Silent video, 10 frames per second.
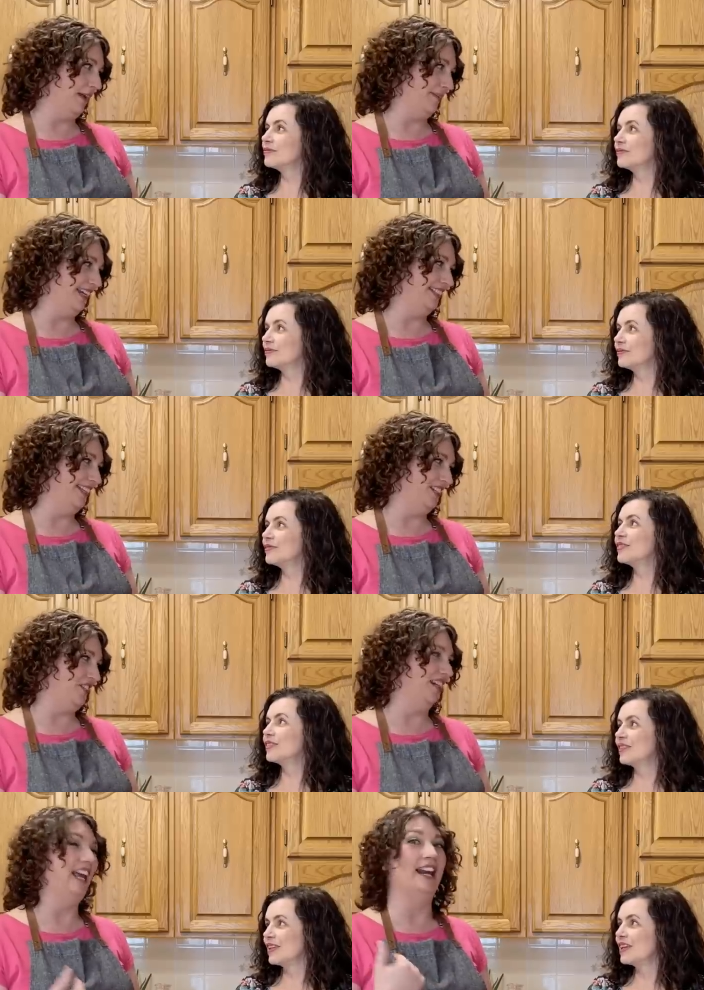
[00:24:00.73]
Speaker 1: that mega
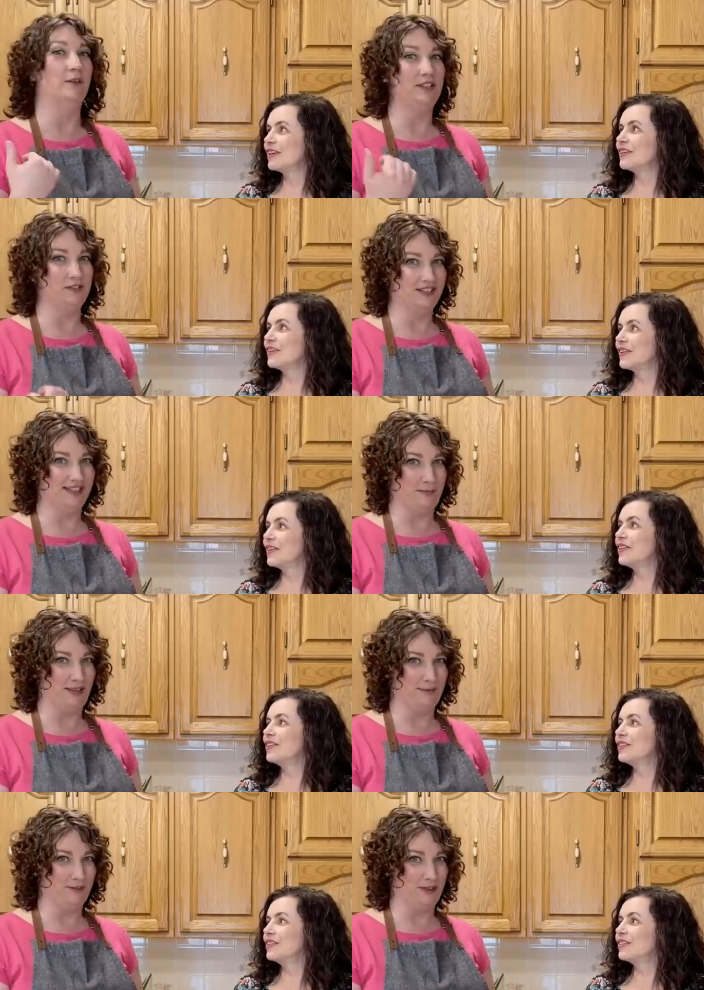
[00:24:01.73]
session. And I would do the
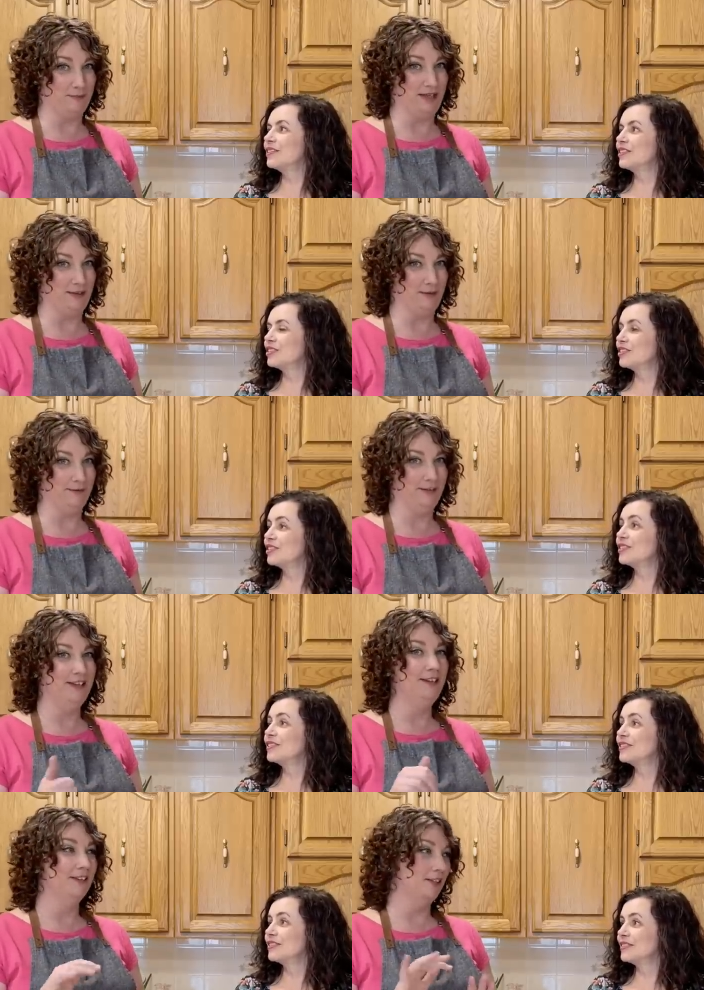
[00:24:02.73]
same thing for the meatloaf.
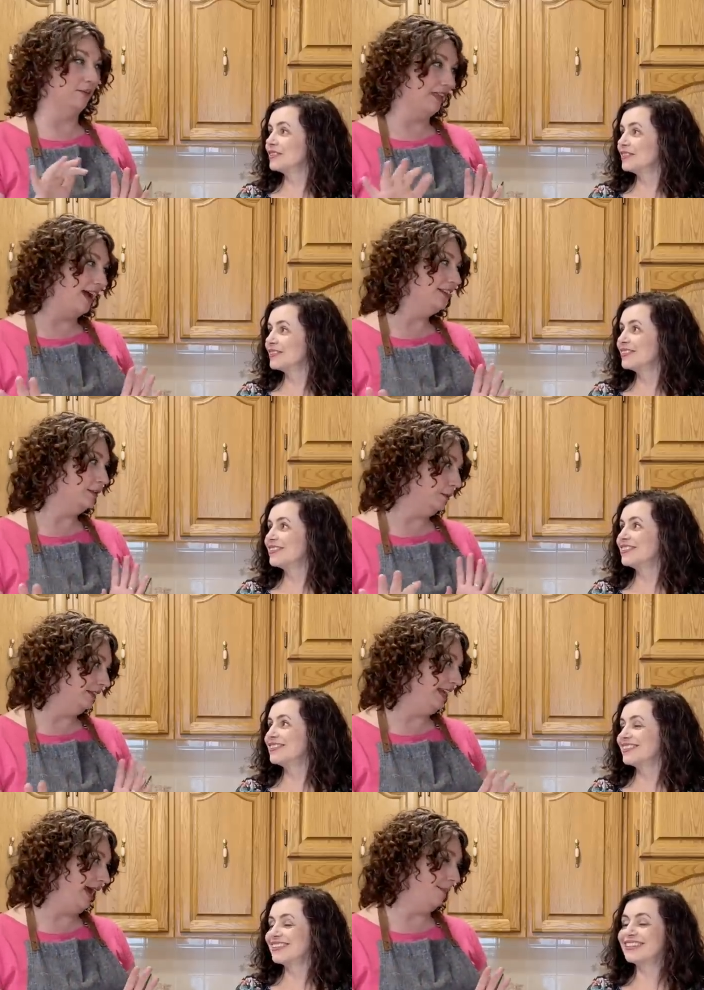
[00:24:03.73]
So that
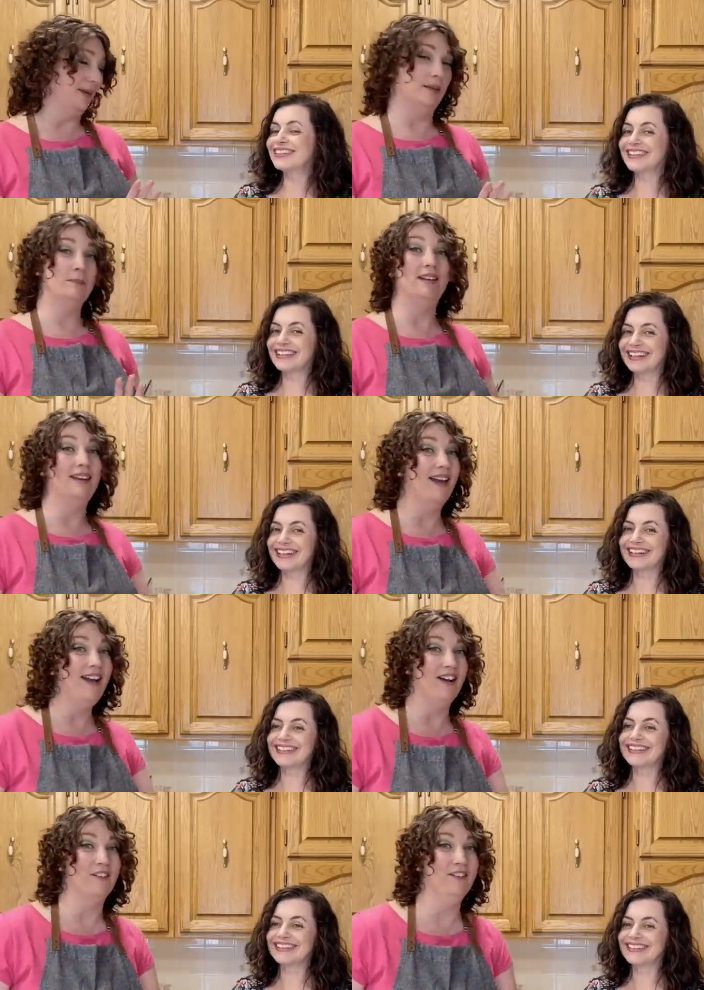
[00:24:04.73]
totally happened. But yeah.
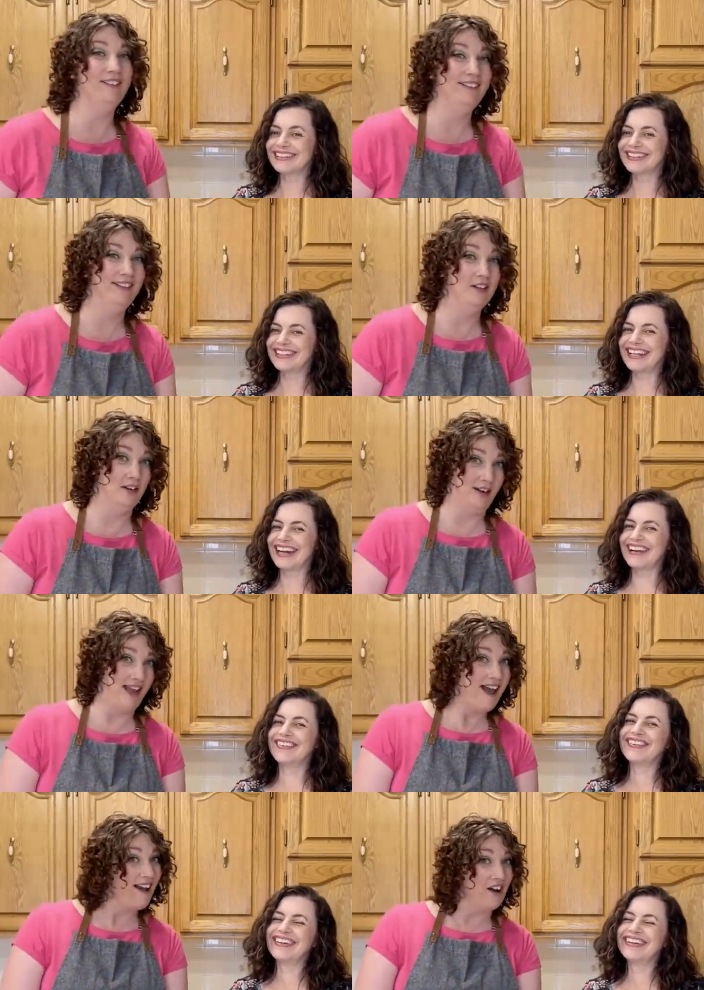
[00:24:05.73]
now
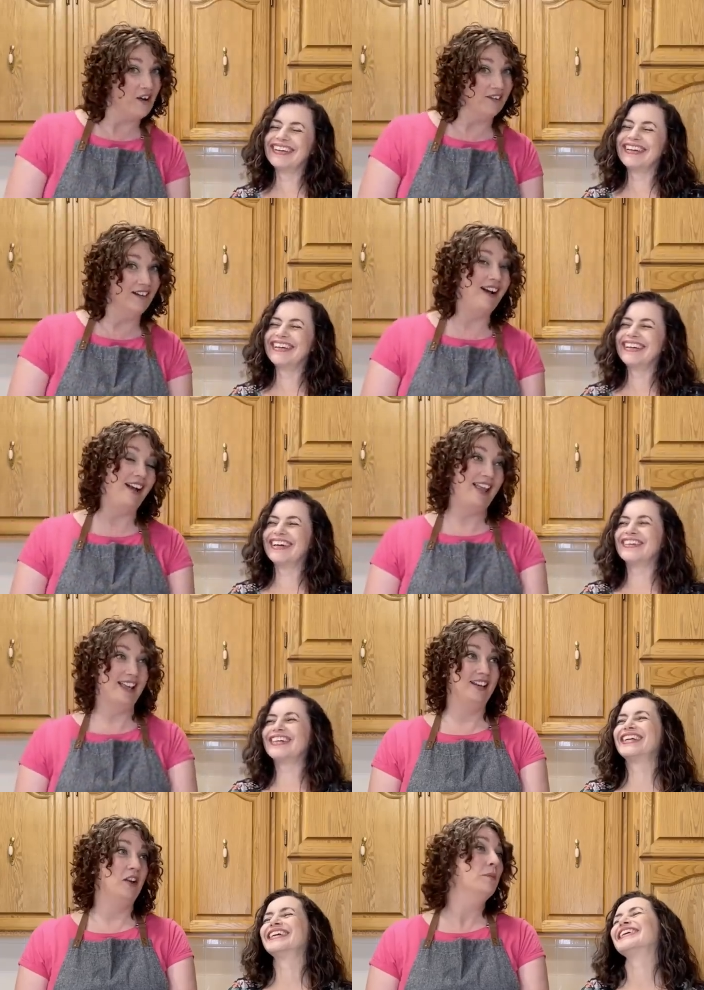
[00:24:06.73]
now
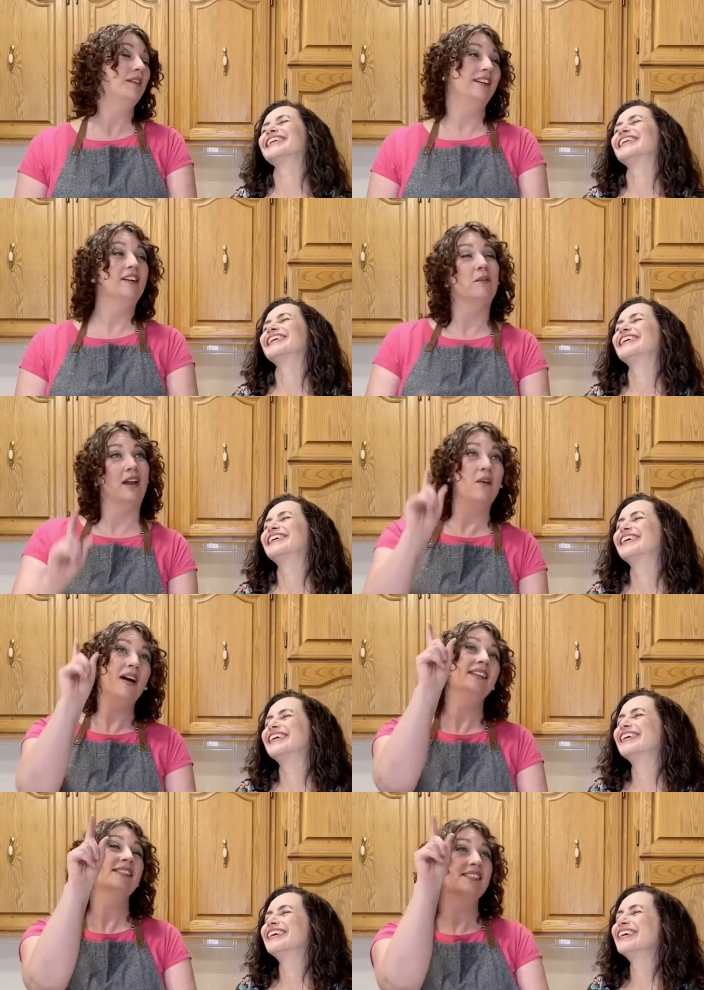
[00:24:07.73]
I can put in a
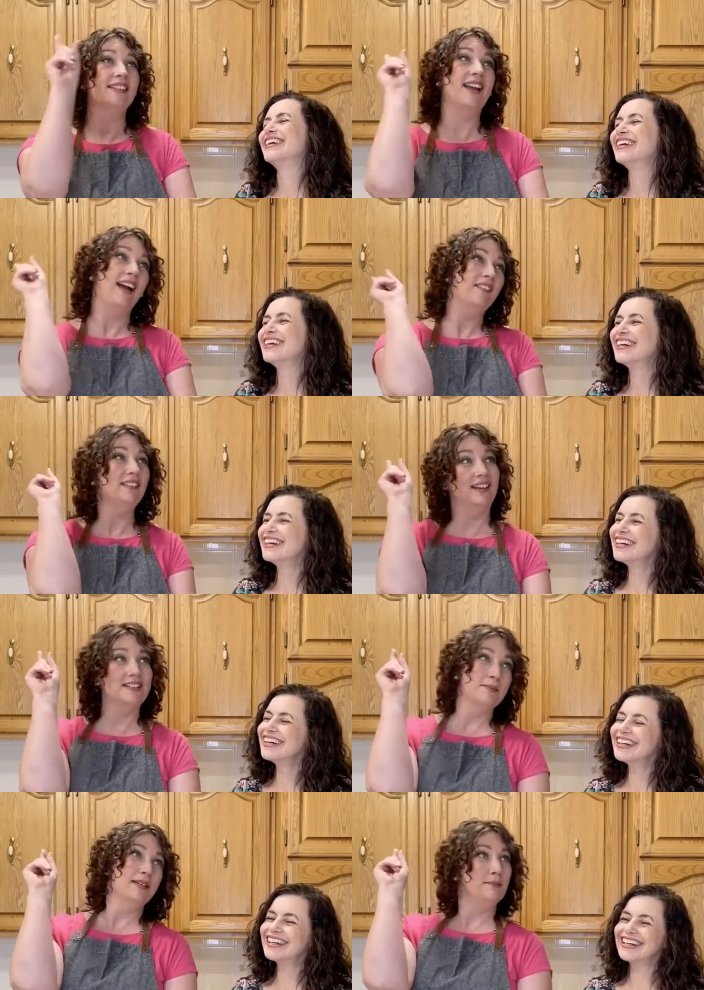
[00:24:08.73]
request and say, I would
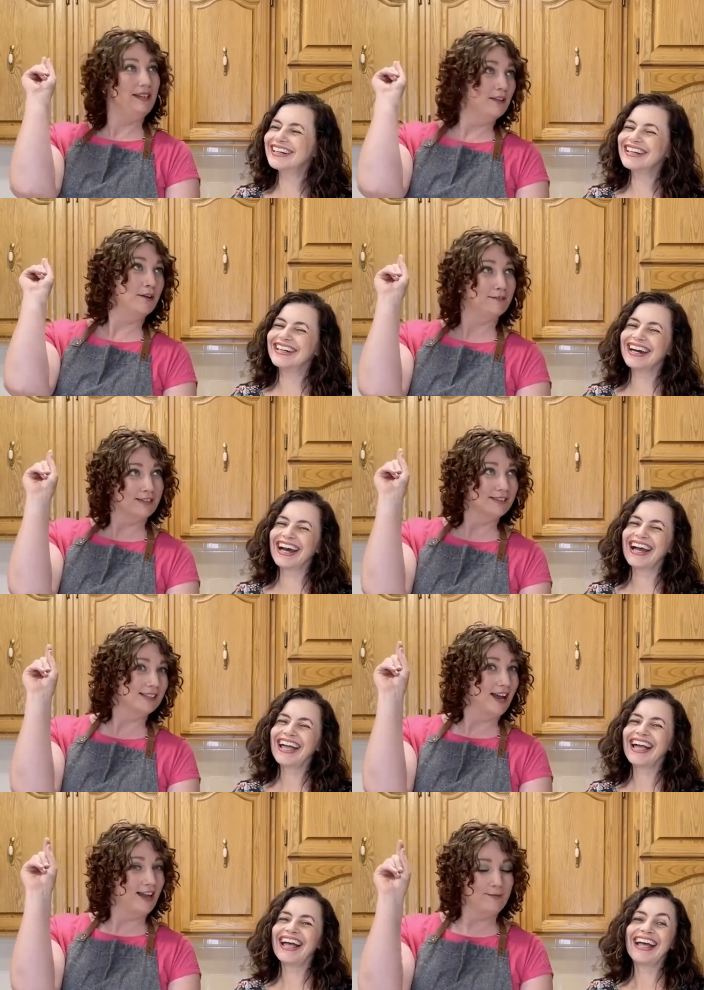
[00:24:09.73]
like to make meatloaf
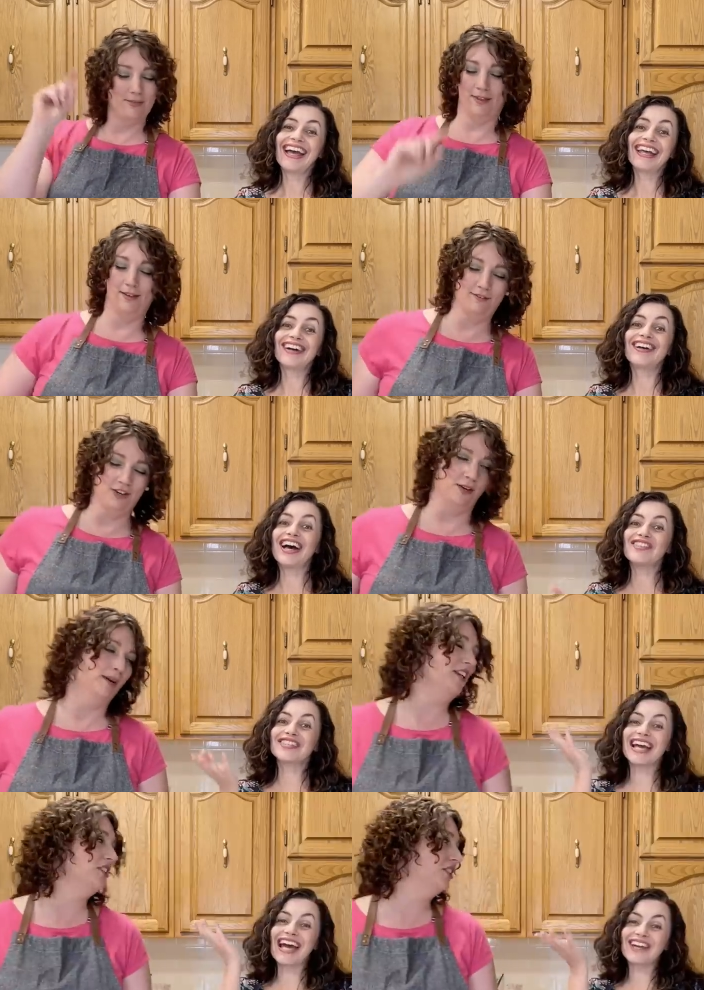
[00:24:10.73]
this time. Thank and I'll
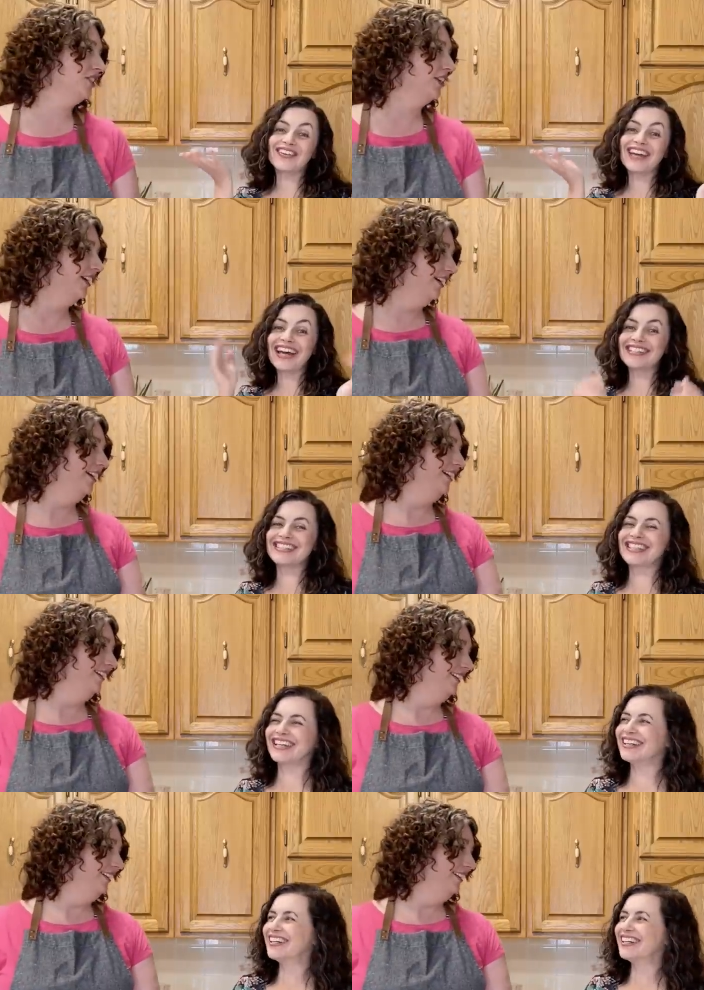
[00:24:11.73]
have much. to acquiesce.